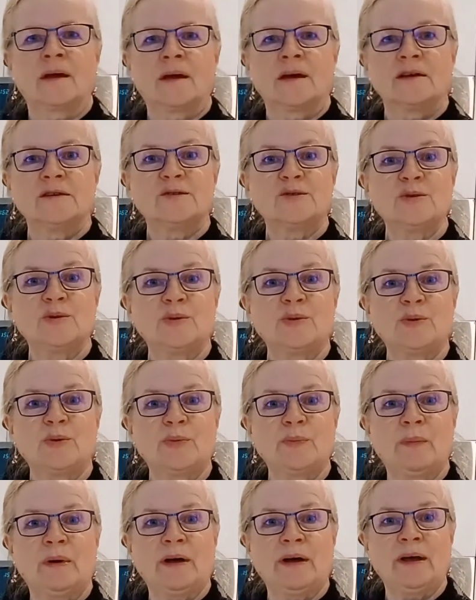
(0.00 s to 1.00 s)
So
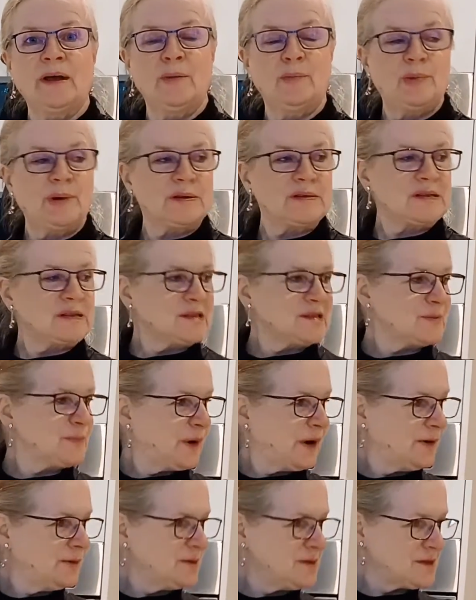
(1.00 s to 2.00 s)
my Brussels
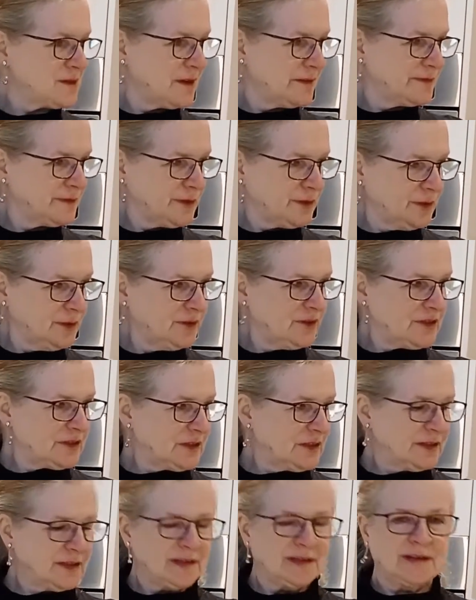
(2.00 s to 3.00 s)
sprouts have cooked.
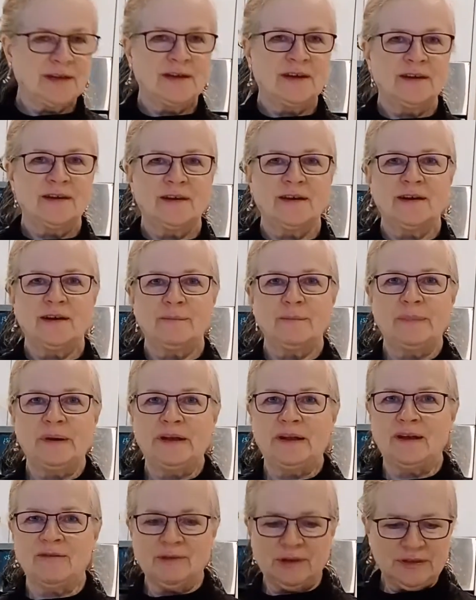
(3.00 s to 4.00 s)

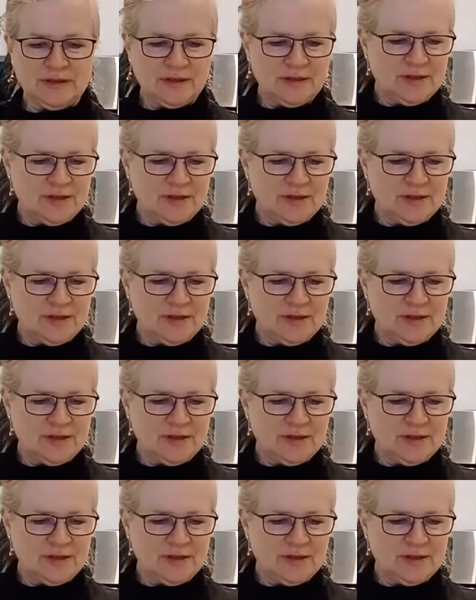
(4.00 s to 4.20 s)
But I wanted